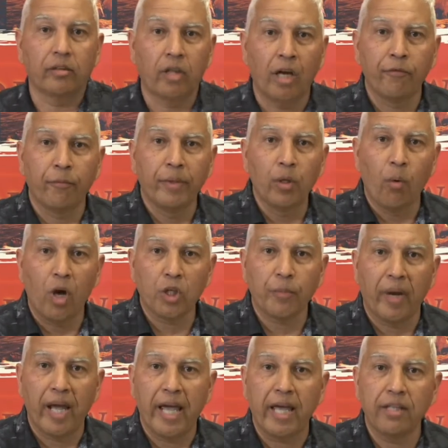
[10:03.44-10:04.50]
time for me to wash
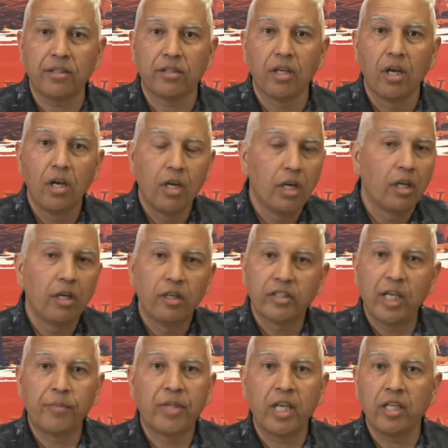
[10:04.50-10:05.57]
my hands.
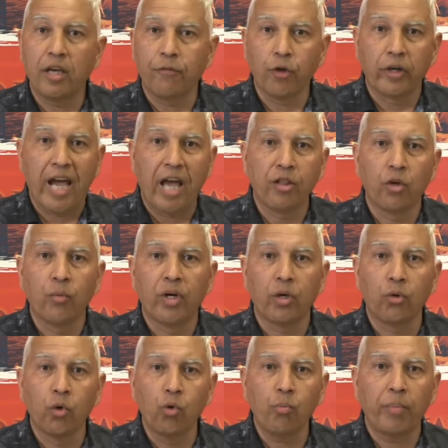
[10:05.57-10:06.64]
Same thing if you're gathering with a
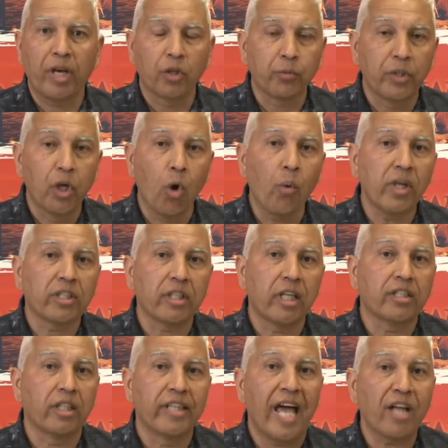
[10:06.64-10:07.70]
group, because we know it's
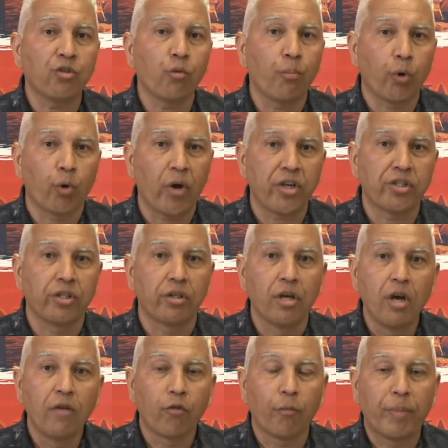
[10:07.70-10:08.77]
a natural progression
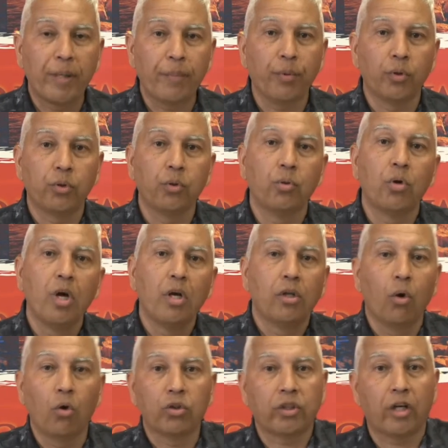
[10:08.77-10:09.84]
for people to
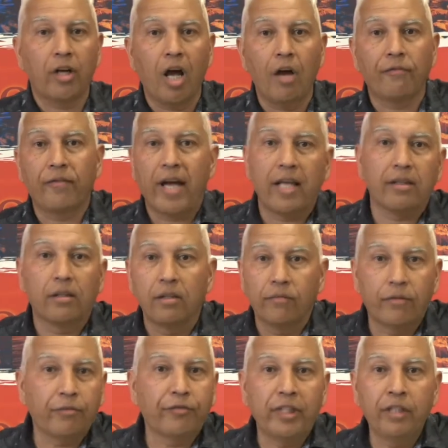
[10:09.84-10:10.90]
start off at
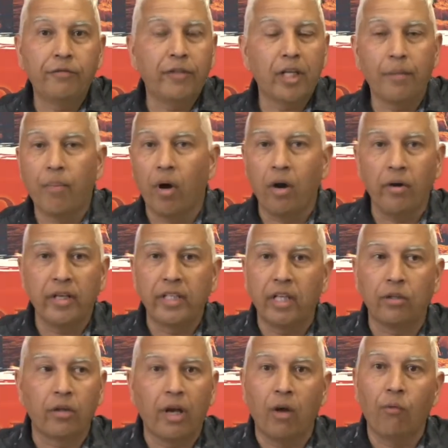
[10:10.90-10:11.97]
15 feet apart, and
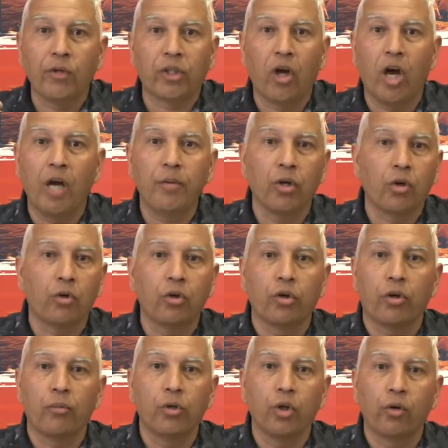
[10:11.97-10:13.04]
then over time
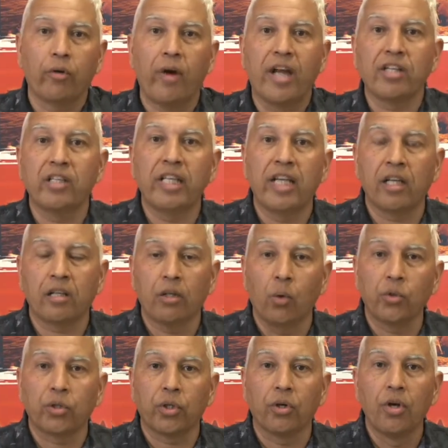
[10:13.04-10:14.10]
you're gradually getting
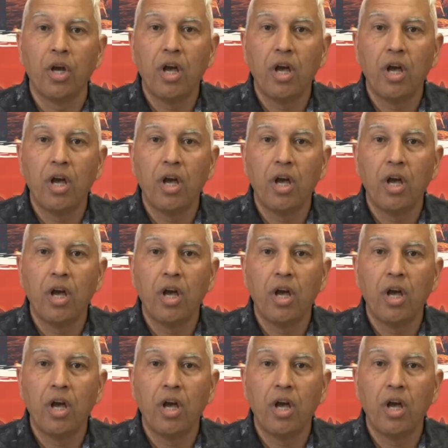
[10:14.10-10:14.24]
closer.